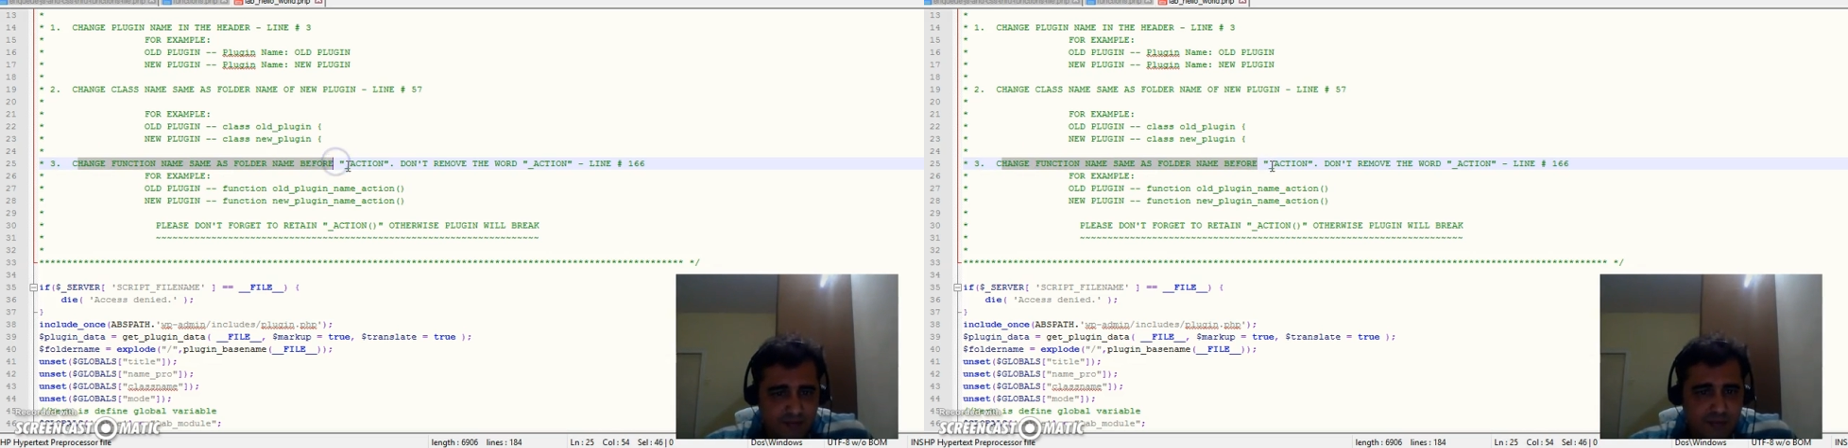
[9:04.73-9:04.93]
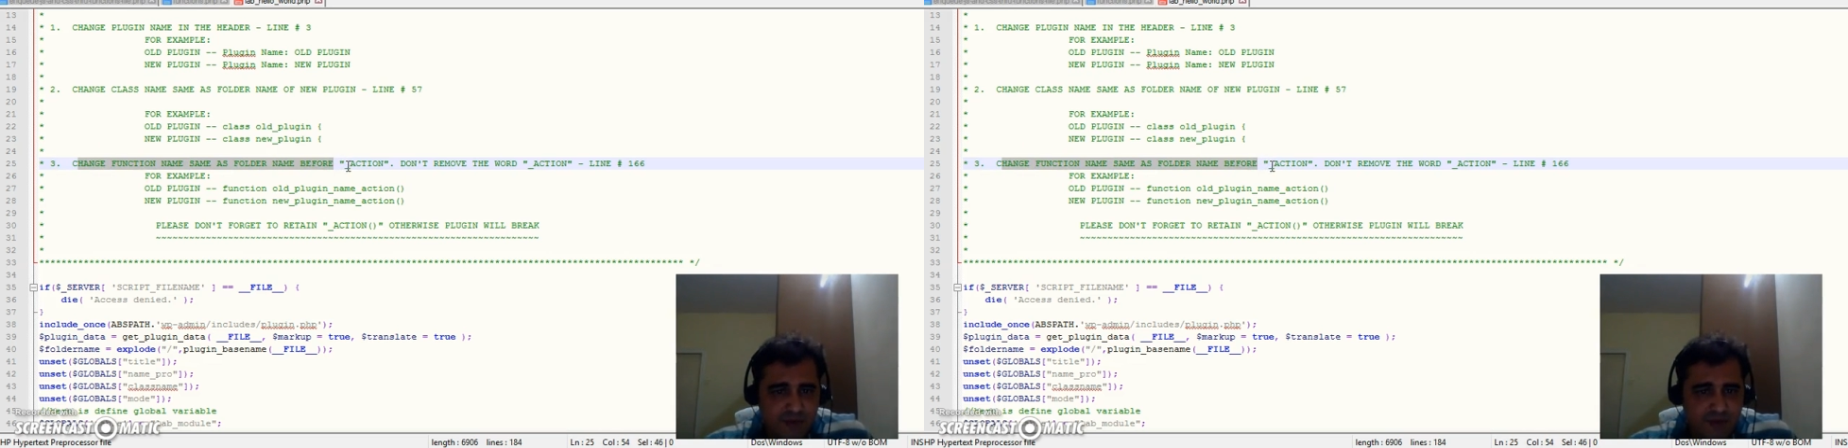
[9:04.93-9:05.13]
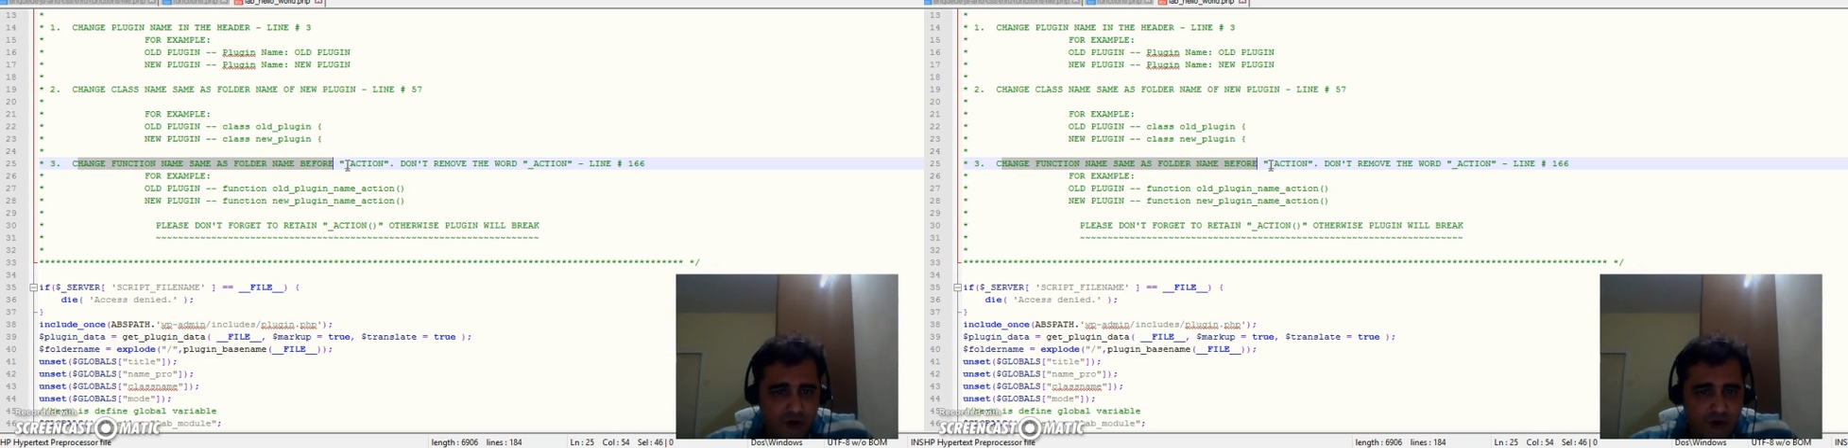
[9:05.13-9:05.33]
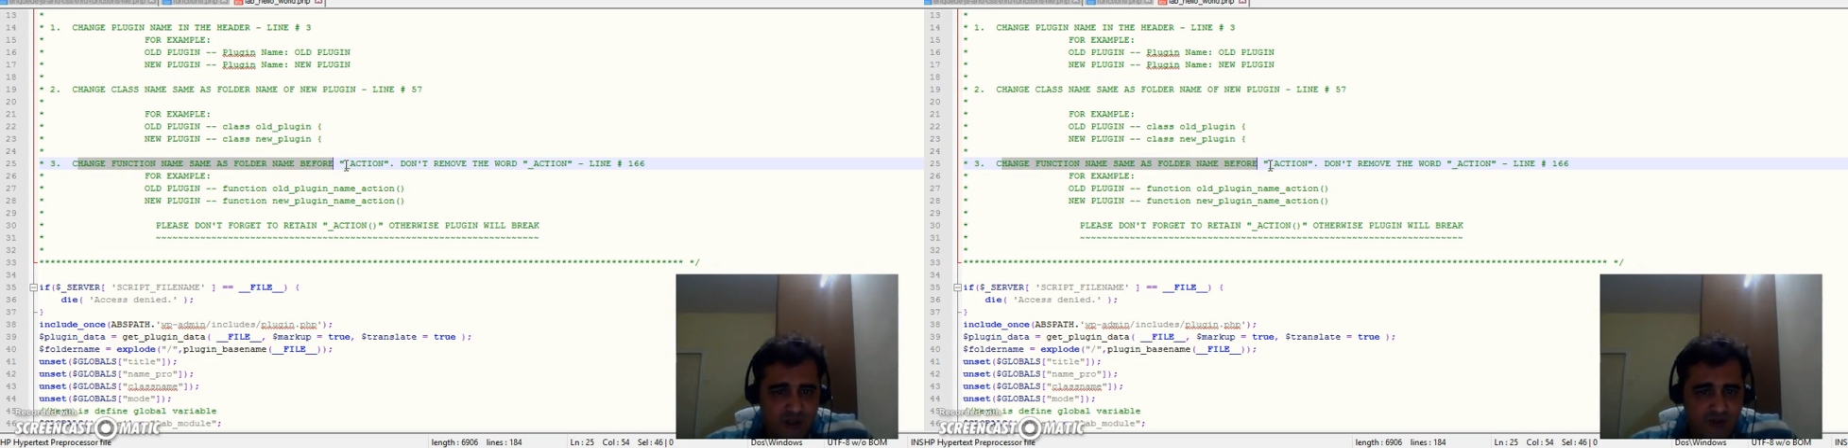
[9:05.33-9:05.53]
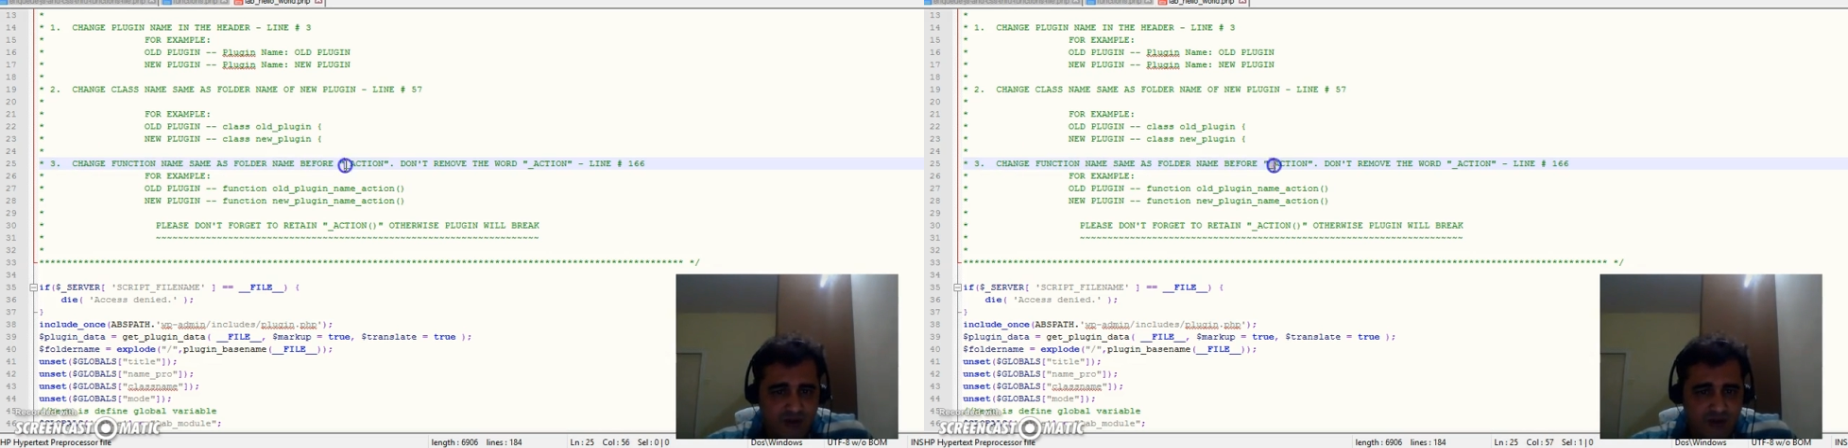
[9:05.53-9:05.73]
before
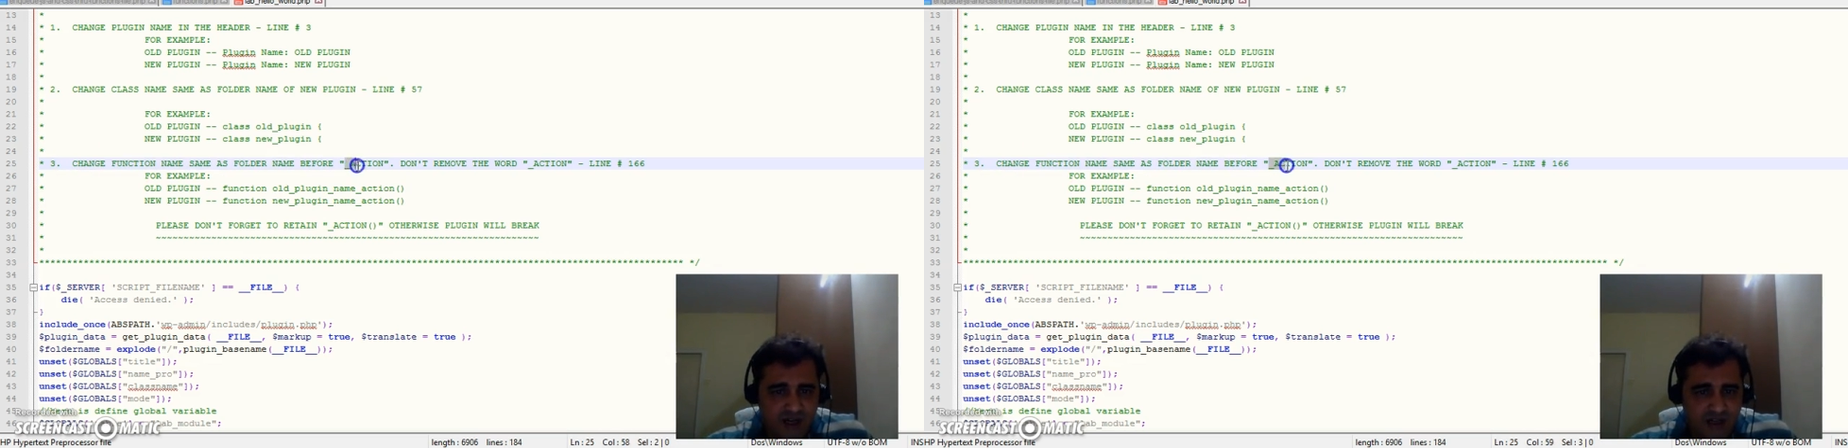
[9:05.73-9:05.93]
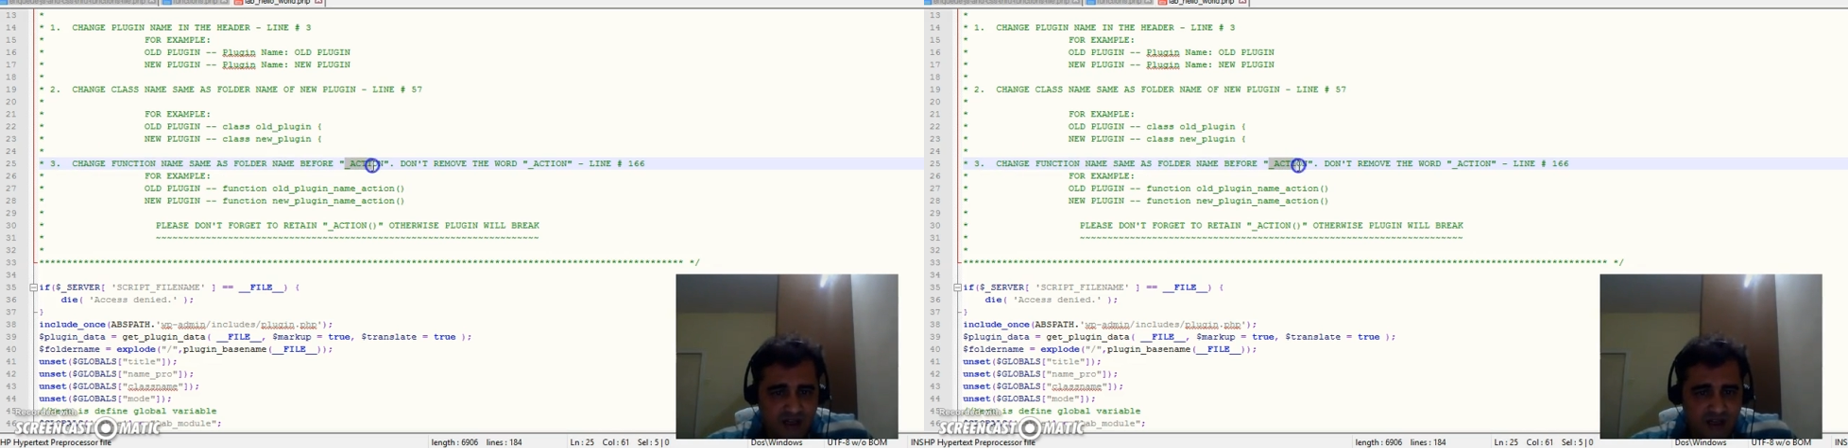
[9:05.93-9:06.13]
the word